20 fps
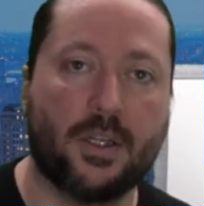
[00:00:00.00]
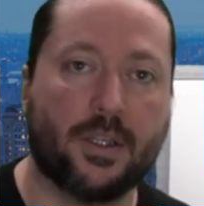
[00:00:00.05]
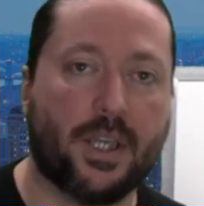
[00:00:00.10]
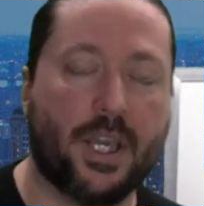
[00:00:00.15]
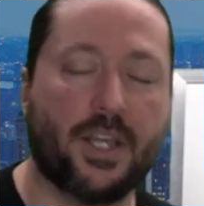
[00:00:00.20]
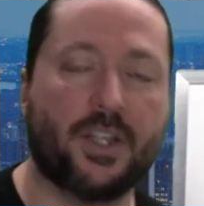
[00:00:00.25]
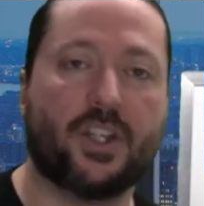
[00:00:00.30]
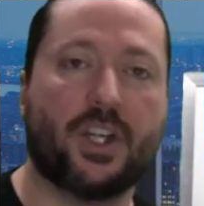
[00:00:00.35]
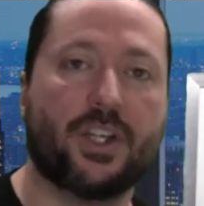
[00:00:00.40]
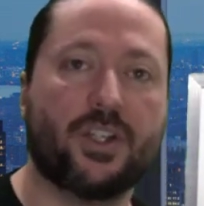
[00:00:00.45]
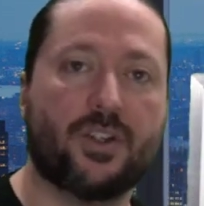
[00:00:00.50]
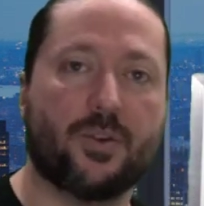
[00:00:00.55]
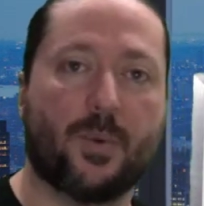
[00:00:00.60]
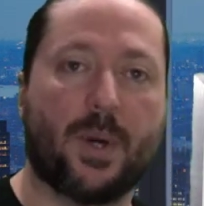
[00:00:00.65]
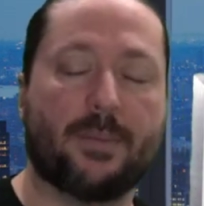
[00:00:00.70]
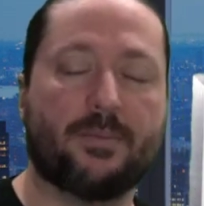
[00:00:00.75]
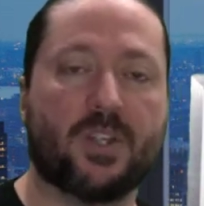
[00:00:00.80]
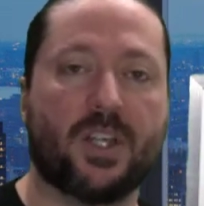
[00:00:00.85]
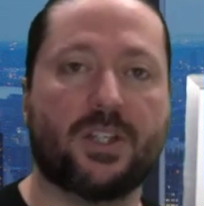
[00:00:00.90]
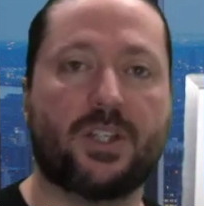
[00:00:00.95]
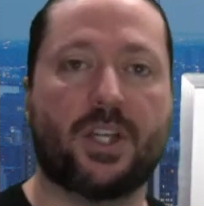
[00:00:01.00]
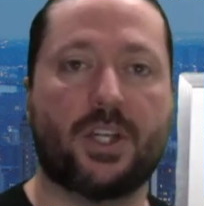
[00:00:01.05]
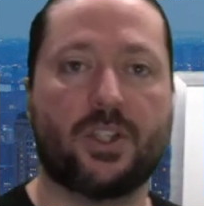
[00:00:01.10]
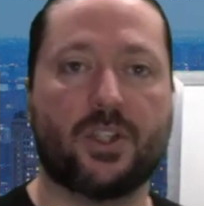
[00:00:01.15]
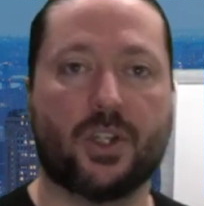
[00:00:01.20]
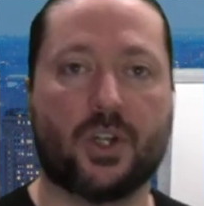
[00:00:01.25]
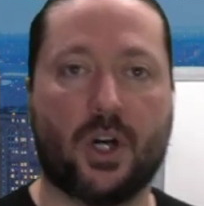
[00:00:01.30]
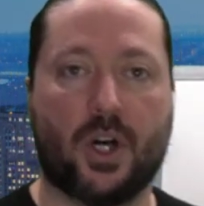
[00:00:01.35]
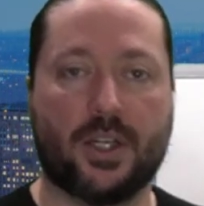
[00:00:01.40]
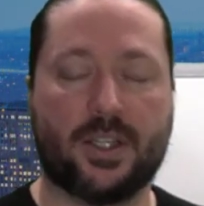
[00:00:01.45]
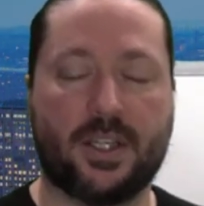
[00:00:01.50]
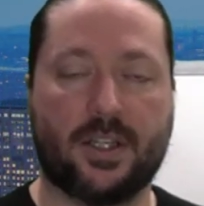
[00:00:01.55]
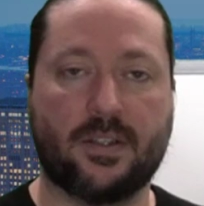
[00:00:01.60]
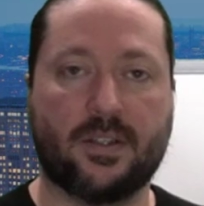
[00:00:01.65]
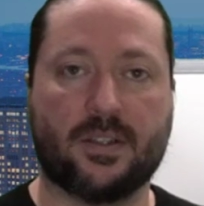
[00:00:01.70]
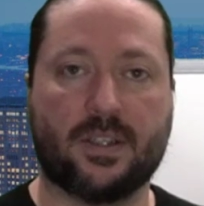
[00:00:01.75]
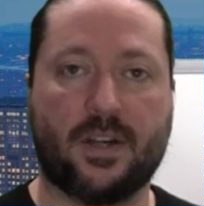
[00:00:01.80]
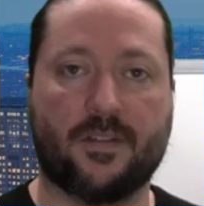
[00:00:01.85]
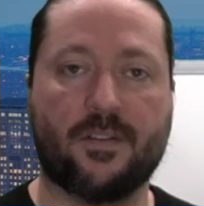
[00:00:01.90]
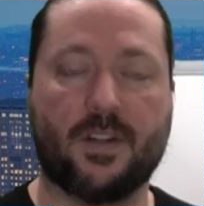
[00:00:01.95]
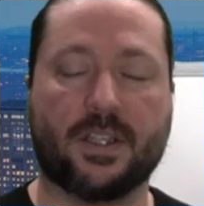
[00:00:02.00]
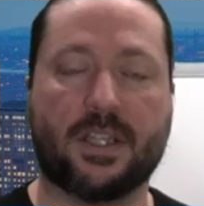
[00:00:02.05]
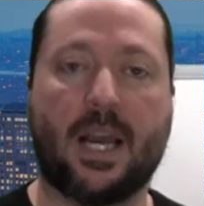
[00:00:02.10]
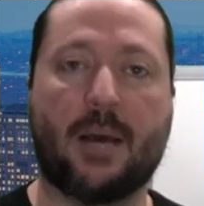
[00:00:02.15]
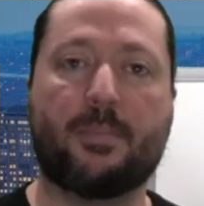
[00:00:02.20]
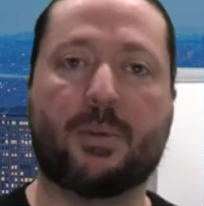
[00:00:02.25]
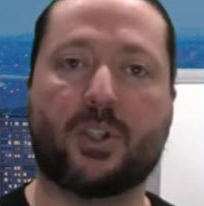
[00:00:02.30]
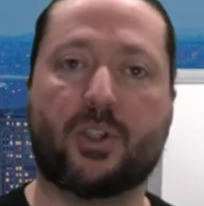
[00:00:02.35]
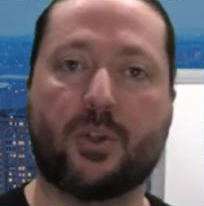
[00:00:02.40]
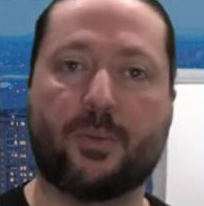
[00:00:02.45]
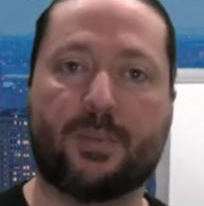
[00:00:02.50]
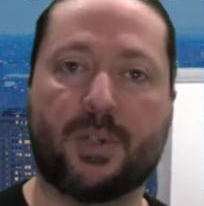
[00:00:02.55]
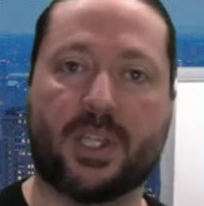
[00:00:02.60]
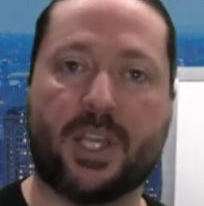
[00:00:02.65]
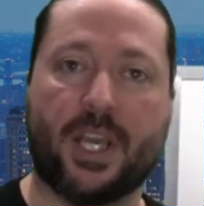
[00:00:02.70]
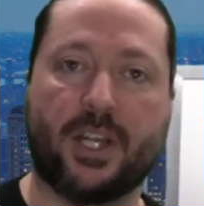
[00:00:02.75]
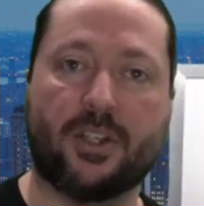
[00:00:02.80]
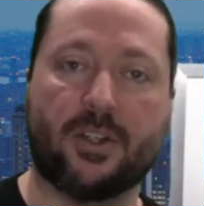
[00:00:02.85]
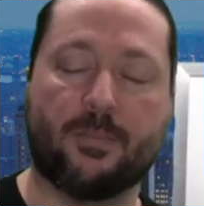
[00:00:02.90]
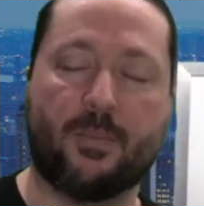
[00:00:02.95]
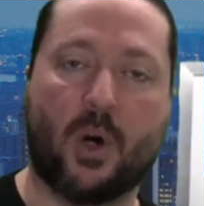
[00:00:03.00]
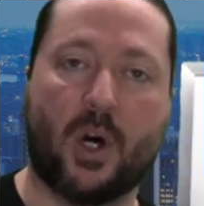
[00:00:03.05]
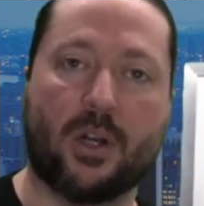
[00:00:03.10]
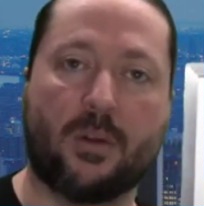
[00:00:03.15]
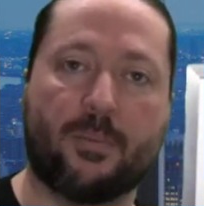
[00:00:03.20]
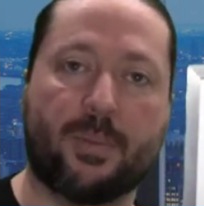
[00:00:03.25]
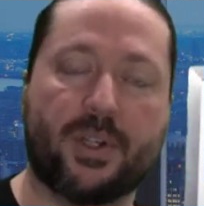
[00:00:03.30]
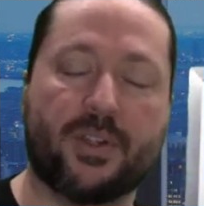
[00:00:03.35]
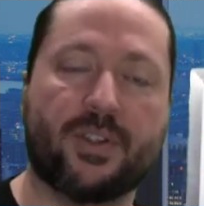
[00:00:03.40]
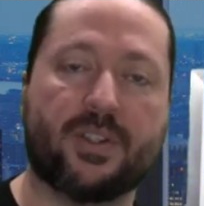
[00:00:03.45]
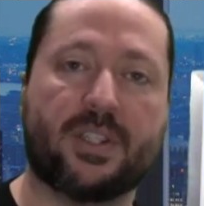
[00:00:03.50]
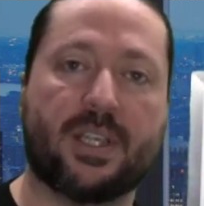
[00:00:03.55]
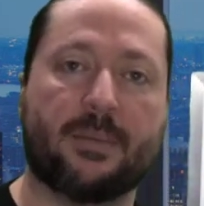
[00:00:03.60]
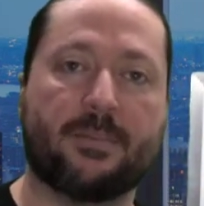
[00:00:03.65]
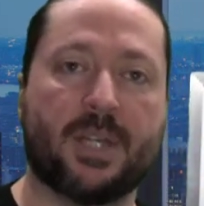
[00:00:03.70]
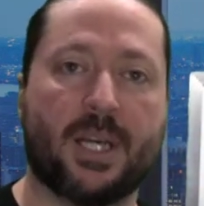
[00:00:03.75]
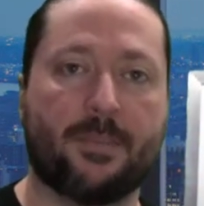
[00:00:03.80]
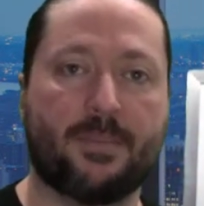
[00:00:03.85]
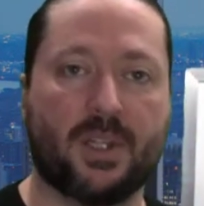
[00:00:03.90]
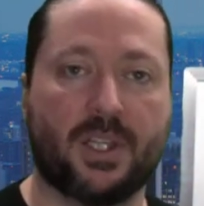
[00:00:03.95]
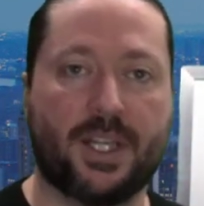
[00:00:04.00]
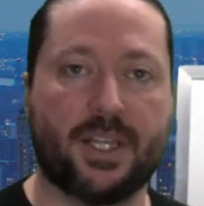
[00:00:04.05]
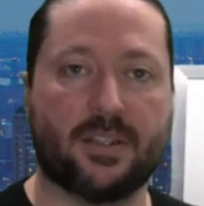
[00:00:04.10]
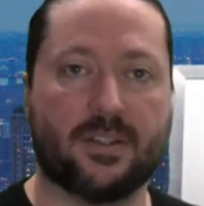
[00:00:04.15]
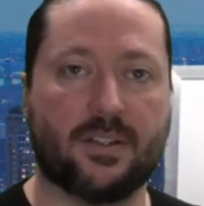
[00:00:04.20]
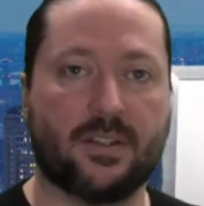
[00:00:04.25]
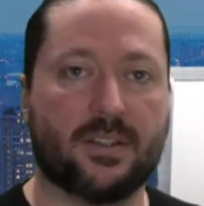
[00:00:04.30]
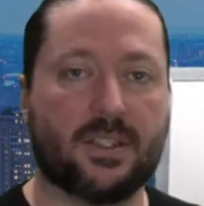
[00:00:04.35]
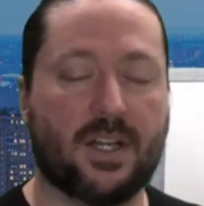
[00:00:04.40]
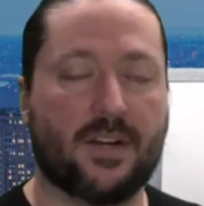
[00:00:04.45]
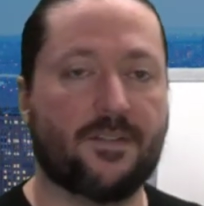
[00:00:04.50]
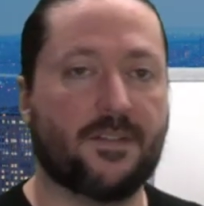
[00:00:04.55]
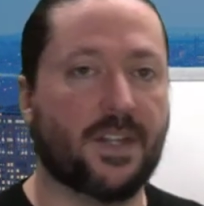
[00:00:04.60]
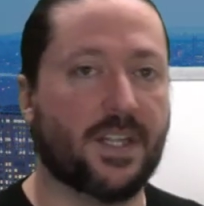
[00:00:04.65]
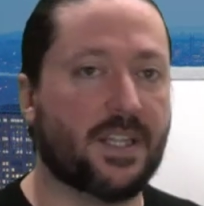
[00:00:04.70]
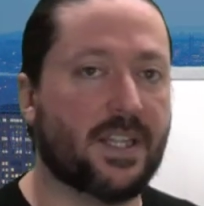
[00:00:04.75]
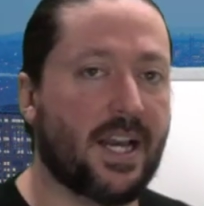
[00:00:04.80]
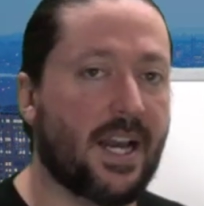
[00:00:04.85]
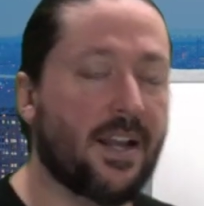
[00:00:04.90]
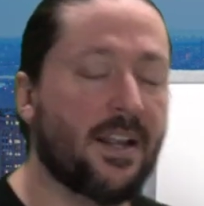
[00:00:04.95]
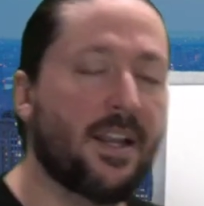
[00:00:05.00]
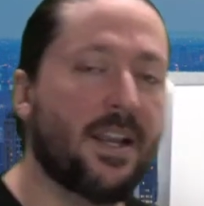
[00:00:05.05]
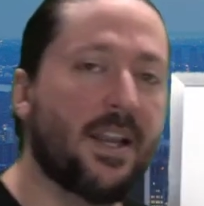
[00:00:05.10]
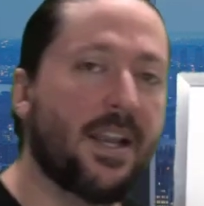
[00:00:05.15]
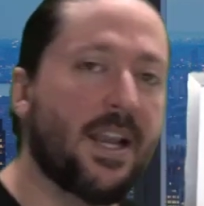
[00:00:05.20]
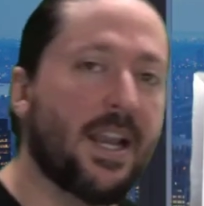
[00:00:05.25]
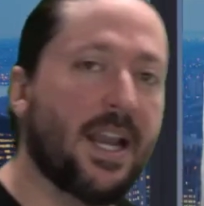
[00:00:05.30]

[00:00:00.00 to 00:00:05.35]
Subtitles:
Okay, change your website, change your content and stuff like that, but duplicate your model, build the same type of links and stuff like that,